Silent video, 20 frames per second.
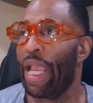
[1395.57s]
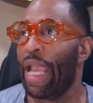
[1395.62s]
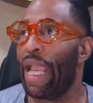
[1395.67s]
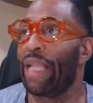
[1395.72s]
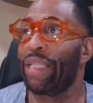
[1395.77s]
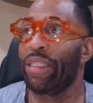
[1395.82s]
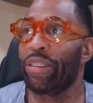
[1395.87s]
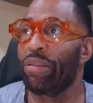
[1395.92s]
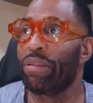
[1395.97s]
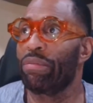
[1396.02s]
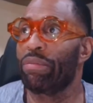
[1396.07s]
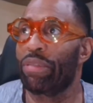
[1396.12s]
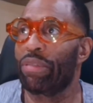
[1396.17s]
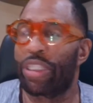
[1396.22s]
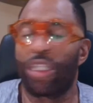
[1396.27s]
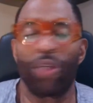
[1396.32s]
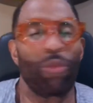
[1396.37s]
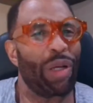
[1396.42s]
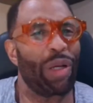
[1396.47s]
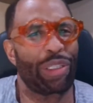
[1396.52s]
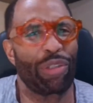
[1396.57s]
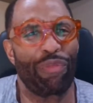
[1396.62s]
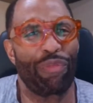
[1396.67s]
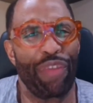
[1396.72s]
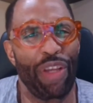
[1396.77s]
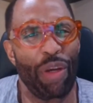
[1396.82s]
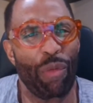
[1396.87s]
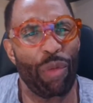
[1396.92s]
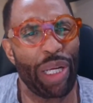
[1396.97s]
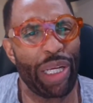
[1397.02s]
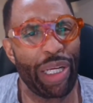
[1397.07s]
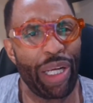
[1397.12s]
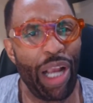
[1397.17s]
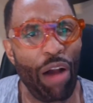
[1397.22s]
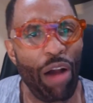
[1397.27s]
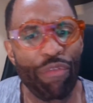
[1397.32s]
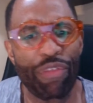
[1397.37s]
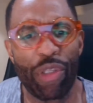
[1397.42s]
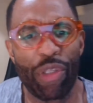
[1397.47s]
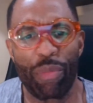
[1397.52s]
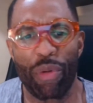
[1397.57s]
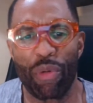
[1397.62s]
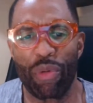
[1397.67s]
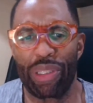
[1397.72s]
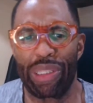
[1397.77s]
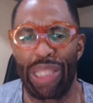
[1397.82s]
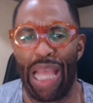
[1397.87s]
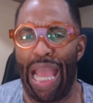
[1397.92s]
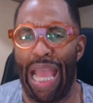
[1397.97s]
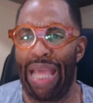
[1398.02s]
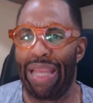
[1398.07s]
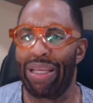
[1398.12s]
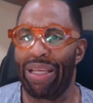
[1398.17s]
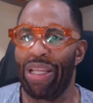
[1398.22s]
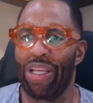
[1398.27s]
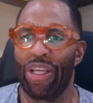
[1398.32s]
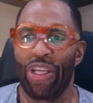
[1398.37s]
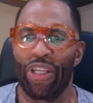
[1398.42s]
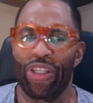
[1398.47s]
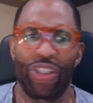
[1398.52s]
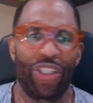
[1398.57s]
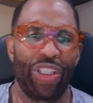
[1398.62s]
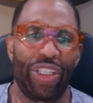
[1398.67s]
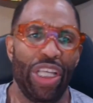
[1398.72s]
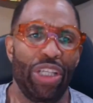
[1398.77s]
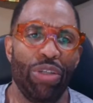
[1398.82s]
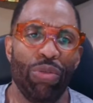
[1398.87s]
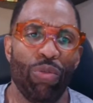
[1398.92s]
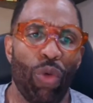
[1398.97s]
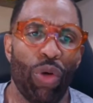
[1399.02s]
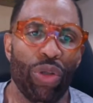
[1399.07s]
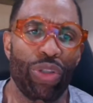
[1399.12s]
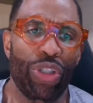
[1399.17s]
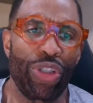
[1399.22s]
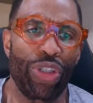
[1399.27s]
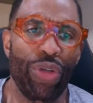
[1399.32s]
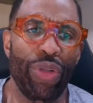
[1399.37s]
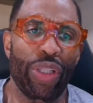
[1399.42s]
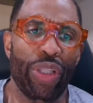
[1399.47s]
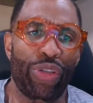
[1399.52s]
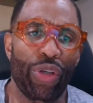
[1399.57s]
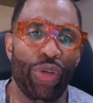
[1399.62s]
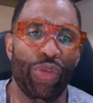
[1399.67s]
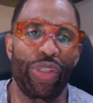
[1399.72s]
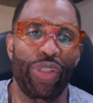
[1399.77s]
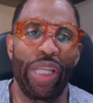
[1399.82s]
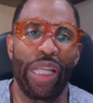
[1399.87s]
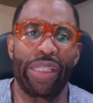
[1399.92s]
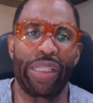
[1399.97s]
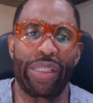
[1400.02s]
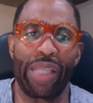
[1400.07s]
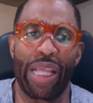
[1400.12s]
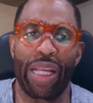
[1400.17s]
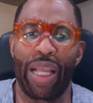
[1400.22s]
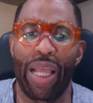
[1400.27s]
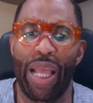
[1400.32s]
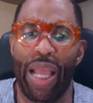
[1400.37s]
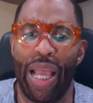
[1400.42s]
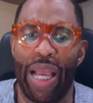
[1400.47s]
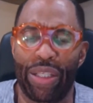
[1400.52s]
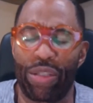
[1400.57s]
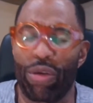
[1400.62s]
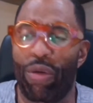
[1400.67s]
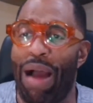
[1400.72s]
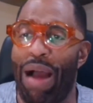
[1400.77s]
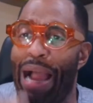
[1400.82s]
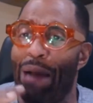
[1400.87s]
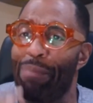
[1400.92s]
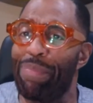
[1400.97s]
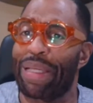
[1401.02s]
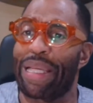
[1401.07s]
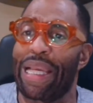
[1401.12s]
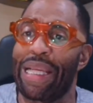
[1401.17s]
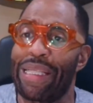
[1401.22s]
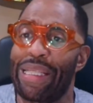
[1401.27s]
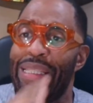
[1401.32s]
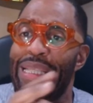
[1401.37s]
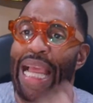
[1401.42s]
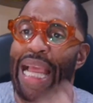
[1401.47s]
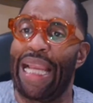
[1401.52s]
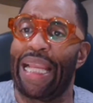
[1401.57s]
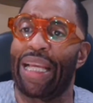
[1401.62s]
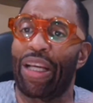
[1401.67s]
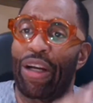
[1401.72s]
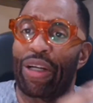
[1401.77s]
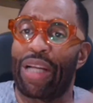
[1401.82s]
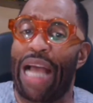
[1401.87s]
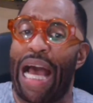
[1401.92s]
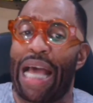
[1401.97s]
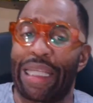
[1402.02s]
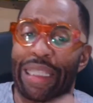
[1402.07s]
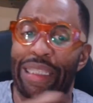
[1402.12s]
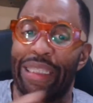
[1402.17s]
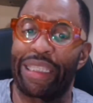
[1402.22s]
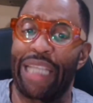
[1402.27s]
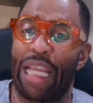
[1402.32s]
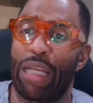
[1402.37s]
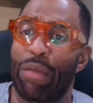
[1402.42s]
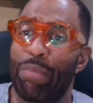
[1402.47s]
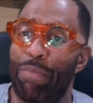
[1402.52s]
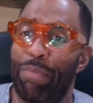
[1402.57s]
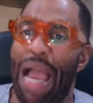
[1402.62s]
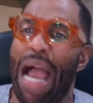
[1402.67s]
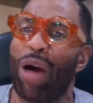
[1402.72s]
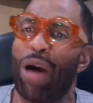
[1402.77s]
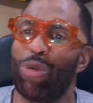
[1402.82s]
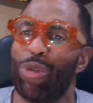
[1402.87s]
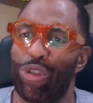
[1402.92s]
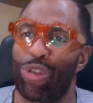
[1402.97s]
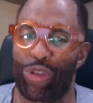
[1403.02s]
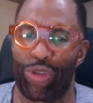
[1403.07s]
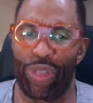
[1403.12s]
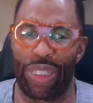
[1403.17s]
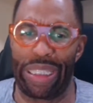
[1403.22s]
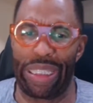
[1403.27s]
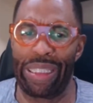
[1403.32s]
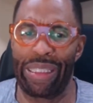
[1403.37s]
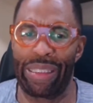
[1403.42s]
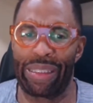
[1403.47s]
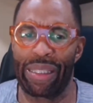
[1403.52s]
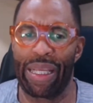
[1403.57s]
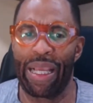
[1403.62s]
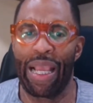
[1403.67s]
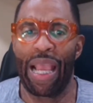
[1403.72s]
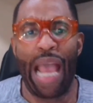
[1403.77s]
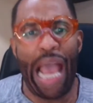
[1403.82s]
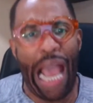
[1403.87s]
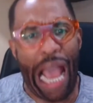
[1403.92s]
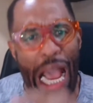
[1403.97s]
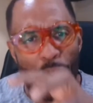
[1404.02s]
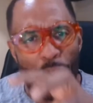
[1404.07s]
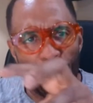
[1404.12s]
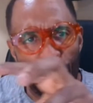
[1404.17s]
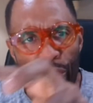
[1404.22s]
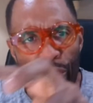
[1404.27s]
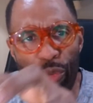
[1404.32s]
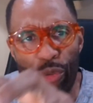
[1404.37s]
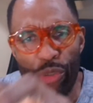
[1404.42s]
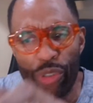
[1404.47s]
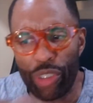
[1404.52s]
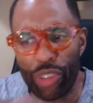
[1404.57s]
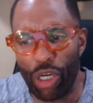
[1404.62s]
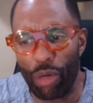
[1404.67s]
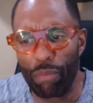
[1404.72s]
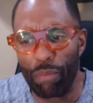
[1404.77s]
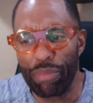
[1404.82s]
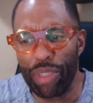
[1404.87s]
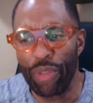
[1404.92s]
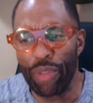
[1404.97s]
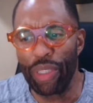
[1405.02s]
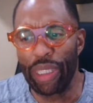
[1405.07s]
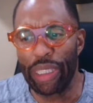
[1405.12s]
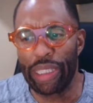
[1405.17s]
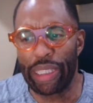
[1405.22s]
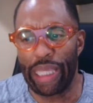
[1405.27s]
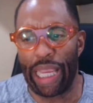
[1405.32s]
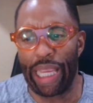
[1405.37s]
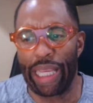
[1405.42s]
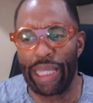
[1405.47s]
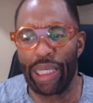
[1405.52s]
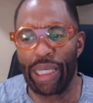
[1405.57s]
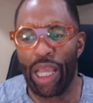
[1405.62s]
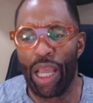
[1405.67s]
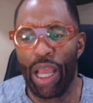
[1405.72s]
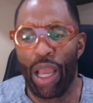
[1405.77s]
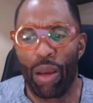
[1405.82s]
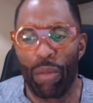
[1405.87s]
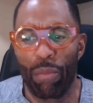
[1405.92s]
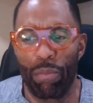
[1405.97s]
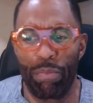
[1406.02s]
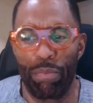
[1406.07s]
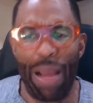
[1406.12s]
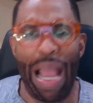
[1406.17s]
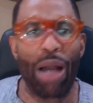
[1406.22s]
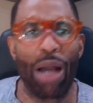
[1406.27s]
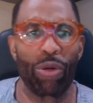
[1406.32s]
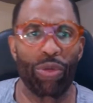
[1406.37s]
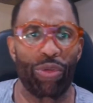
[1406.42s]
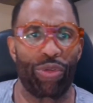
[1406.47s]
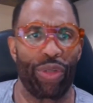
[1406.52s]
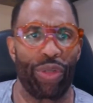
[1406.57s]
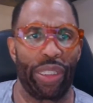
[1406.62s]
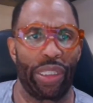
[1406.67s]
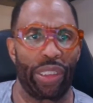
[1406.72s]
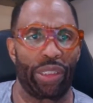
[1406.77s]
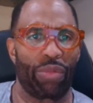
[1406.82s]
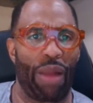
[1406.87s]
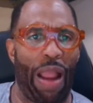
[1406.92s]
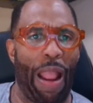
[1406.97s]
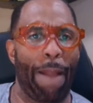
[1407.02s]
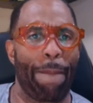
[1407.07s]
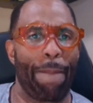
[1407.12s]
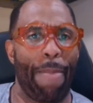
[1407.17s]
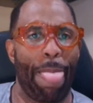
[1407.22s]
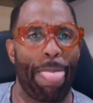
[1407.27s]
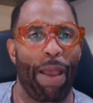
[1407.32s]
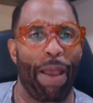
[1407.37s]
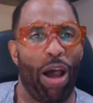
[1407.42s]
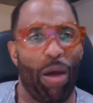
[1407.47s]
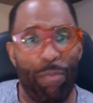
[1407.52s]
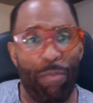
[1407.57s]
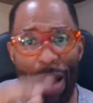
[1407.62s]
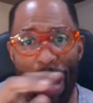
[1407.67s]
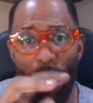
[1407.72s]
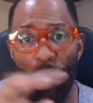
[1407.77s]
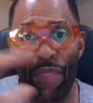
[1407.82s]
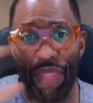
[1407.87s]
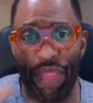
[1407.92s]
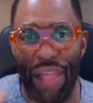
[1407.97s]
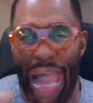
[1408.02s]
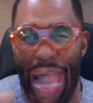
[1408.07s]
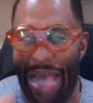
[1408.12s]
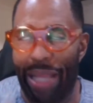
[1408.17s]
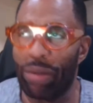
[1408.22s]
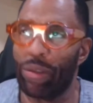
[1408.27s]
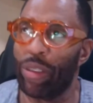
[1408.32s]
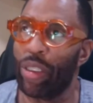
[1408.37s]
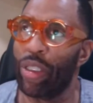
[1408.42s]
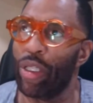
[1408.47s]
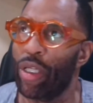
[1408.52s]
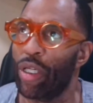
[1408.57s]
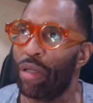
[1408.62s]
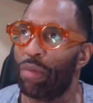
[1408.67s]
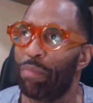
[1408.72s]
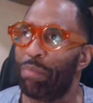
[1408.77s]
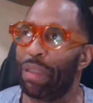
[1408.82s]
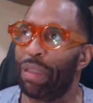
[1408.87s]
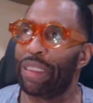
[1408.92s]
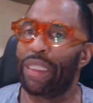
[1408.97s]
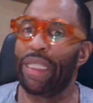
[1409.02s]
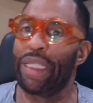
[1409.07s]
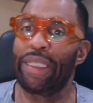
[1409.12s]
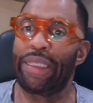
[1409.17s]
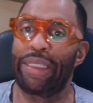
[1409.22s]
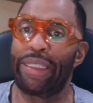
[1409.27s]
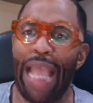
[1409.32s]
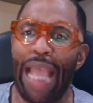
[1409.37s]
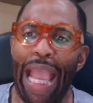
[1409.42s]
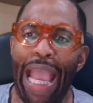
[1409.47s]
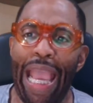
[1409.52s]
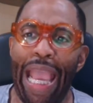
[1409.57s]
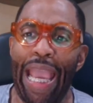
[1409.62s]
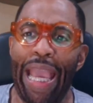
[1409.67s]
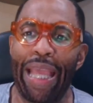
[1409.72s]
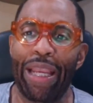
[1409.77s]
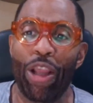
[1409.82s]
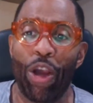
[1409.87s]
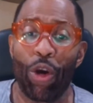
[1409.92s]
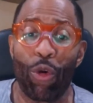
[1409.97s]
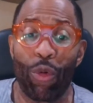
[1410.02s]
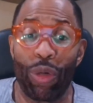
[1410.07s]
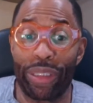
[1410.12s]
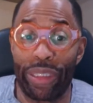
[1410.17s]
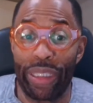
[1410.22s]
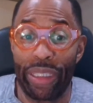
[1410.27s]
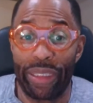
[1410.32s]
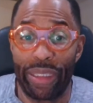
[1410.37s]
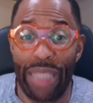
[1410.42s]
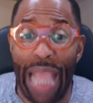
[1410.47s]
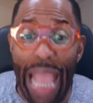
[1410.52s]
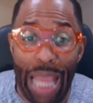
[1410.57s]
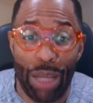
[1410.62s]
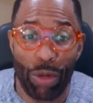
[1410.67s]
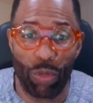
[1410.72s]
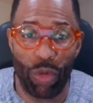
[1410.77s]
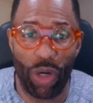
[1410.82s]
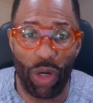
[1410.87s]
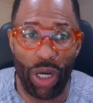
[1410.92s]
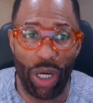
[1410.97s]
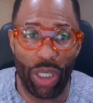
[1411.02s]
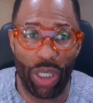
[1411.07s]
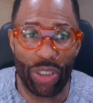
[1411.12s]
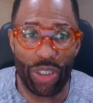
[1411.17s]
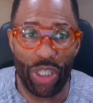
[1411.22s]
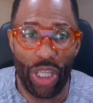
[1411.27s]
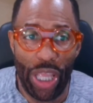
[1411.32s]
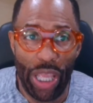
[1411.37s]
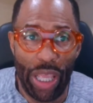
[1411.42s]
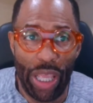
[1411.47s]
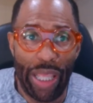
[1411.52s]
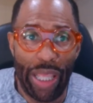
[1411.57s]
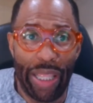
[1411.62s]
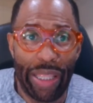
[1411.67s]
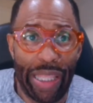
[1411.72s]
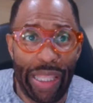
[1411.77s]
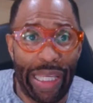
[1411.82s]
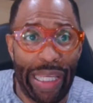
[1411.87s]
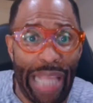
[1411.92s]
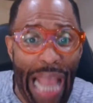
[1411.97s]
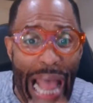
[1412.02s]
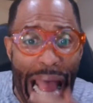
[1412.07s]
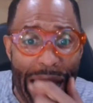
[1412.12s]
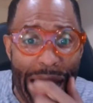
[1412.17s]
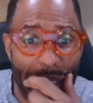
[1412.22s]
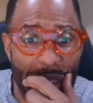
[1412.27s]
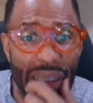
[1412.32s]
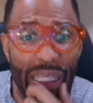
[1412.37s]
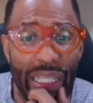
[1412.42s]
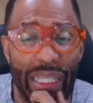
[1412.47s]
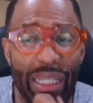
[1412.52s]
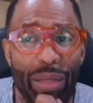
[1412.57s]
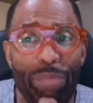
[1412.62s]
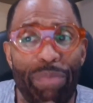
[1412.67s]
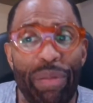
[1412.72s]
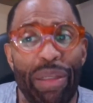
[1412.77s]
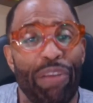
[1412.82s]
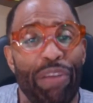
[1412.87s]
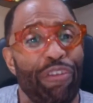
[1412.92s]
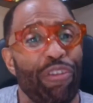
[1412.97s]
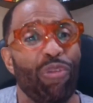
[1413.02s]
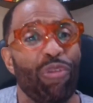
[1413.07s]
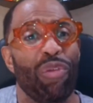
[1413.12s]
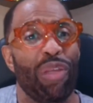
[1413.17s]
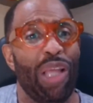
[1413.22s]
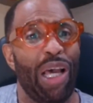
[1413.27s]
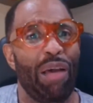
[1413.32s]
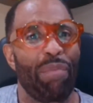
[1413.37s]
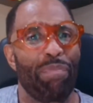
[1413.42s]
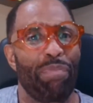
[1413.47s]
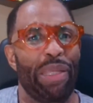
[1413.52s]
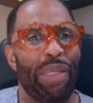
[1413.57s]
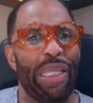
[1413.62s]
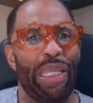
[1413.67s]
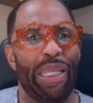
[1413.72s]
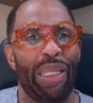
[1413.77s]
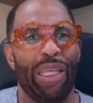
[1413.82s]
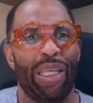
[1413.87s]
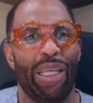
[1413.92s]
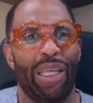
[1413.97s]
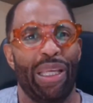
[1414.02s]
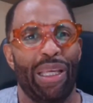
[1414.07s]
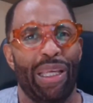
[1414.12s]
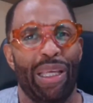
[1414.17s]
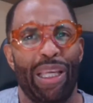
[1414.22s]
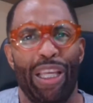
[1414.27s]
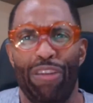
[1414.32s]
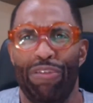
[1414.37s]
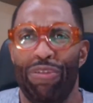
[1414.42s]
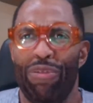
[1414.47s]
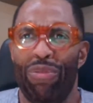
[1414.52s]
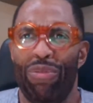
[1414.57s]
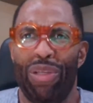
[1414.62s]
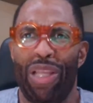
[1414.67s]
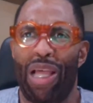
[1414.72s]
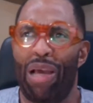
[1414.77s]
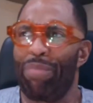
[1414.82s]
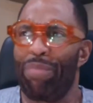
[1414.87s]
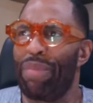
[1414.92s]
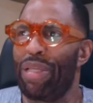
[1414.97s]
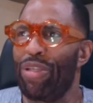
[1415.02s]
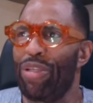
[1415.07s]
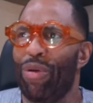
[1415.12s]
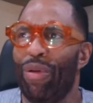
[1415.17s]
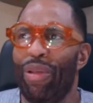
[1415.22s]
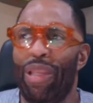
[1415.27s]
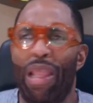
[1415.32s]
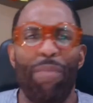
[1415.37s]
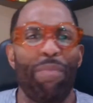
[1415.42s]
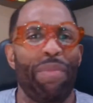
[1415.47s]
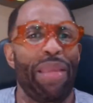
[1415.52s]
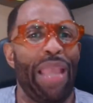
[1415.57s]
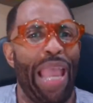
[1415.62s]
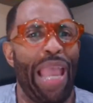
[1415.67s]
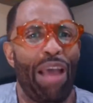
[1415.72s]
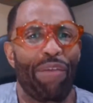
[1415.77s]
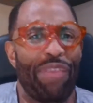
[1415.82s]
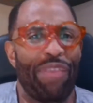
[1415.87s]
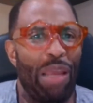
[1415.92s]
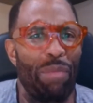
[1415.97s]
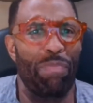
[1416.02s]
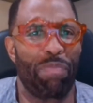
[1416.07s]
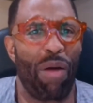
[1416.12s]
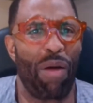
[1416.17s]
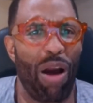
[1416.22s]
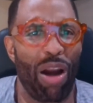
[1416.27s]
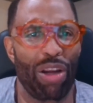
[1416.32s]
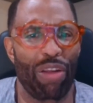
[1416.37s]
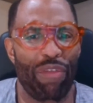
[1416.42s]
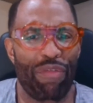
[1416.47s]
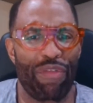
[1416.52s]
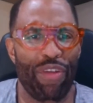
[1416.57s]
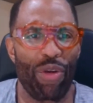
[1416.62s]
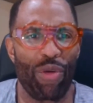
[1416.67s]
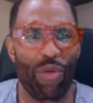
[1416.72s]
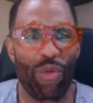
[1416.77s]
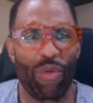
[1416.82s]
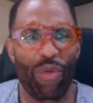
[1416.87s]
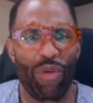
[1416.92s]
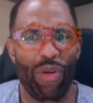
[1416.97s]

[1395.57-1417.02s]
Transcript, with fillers: And she wasn't comfortable with that. She didn't want to do that. So she had said, so I began telling her how to set boundaries, how to communicate boundaries, right? About that. But she said, what she said was, the guy said, But if you love me, if you love me, you'll let me have that part of you.